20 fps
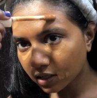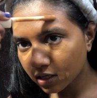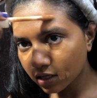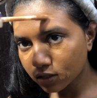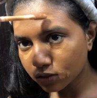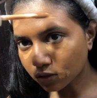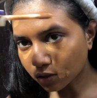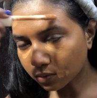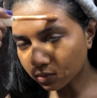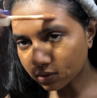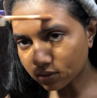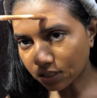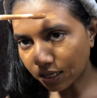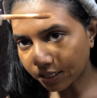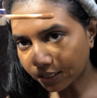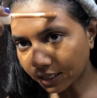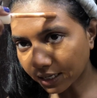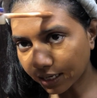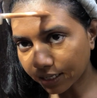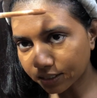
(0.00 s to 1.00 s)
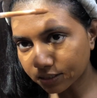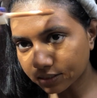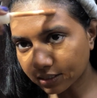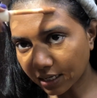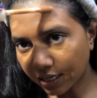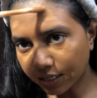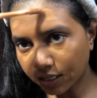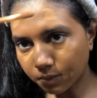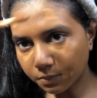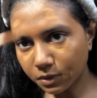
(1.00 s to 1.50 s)
So it was like 8
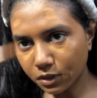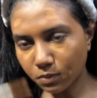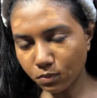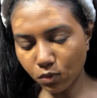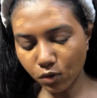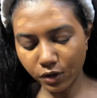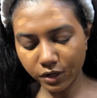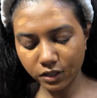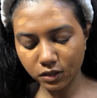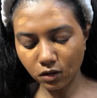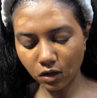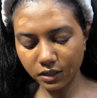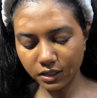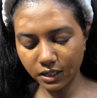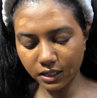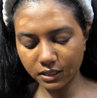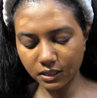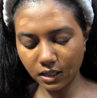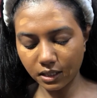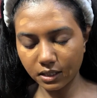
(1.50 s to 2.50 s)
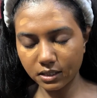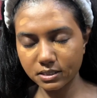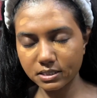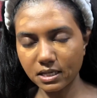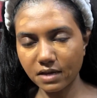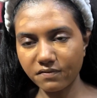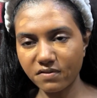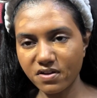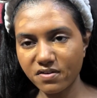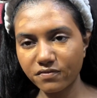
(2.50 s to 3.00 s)
a.m. in the morning, not 8, I think
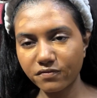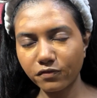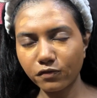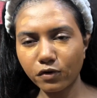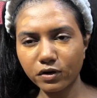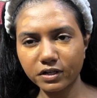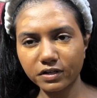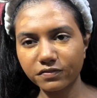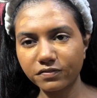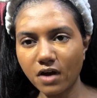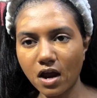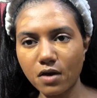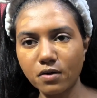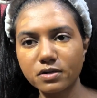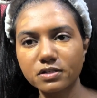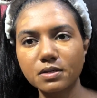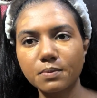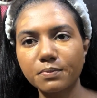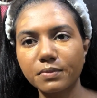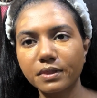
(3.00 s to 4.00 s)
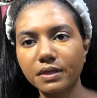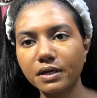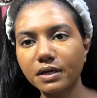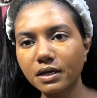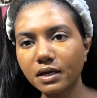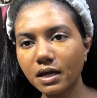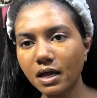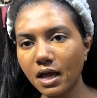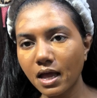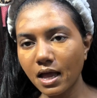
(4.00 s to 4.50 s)
7:45 or
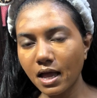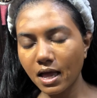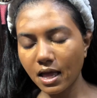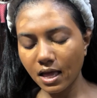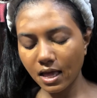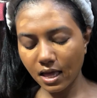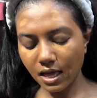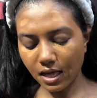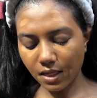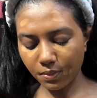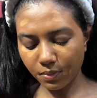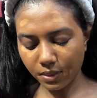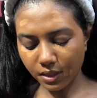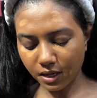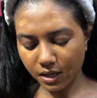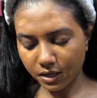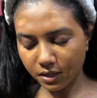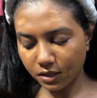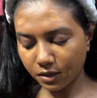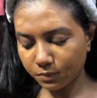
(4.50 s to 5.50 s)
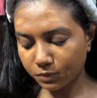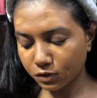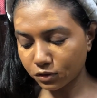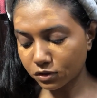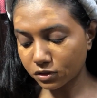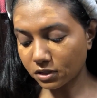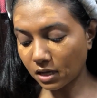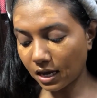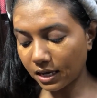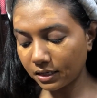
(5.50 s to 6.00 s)
something. And then
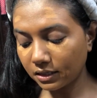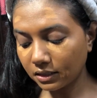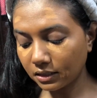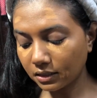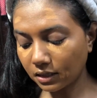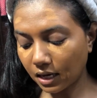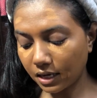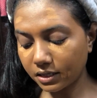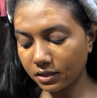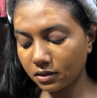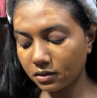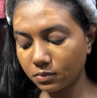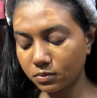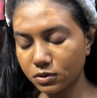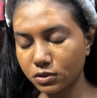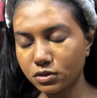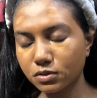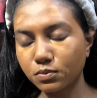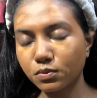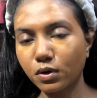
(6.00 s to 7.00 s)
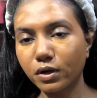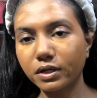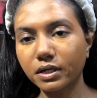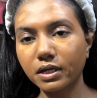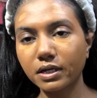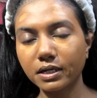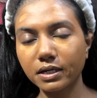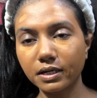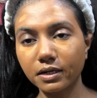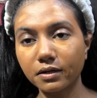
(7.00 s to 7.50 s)
because I was
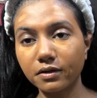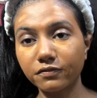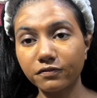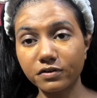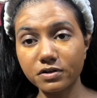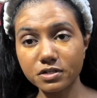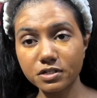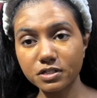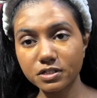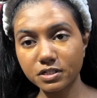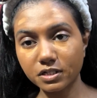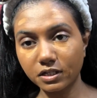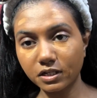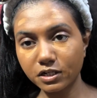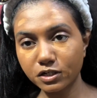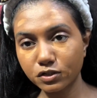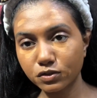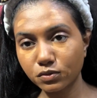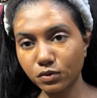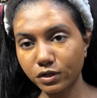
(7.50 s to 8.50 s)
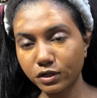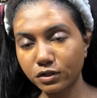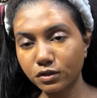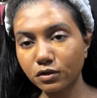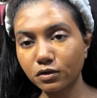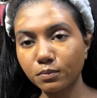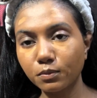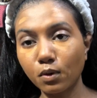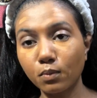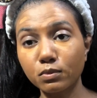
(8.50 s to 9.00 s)
working in a different state, so it
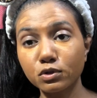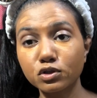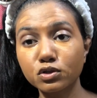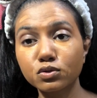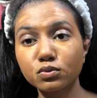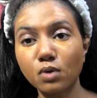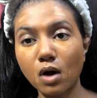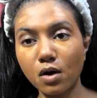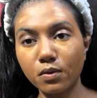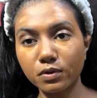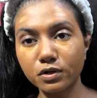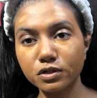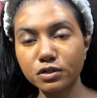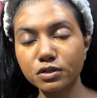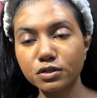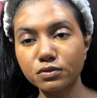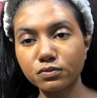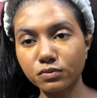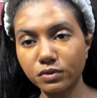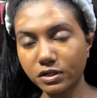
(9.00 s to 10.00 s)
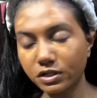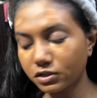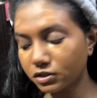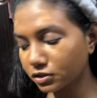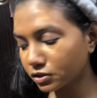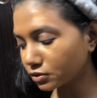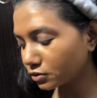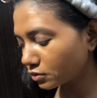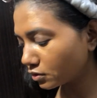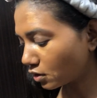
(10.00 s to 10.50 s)
took me almost 2 hours to
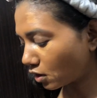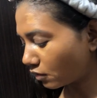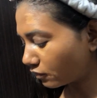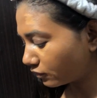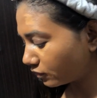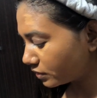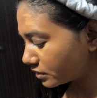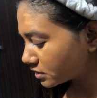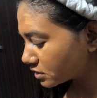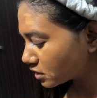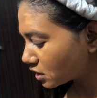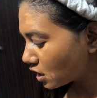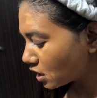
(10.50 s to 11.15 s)
reach to the office.